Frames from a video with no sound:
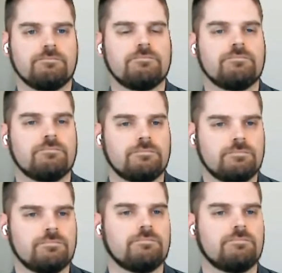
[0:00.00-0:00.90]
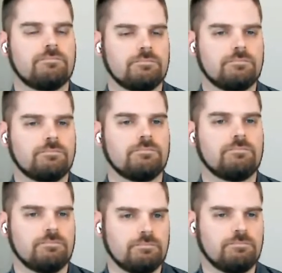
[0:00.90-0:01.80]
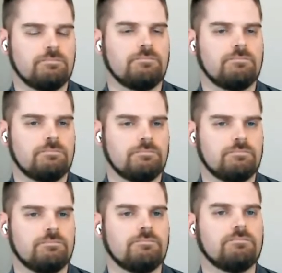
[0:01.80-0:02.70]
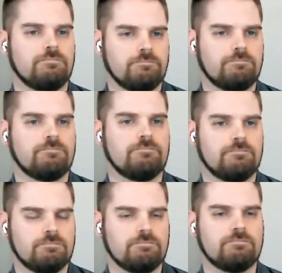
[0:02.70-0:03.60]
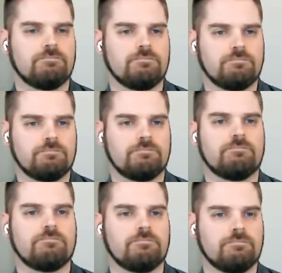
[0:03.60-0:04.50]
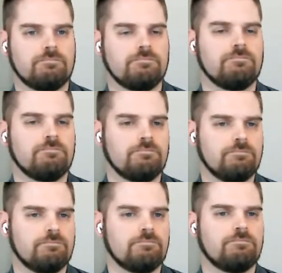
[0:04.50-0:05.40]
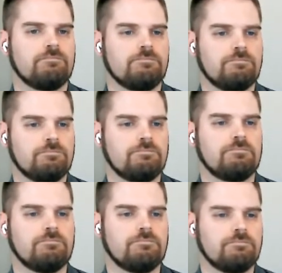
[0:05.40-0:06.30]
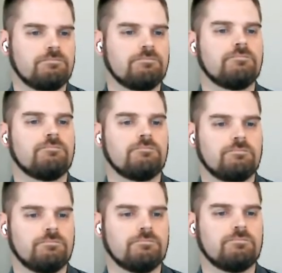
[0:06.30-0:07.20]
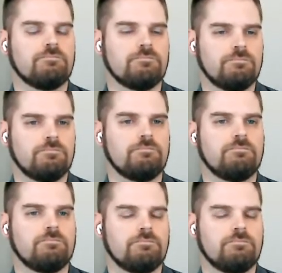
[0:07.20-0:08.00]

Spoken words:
(not speaking)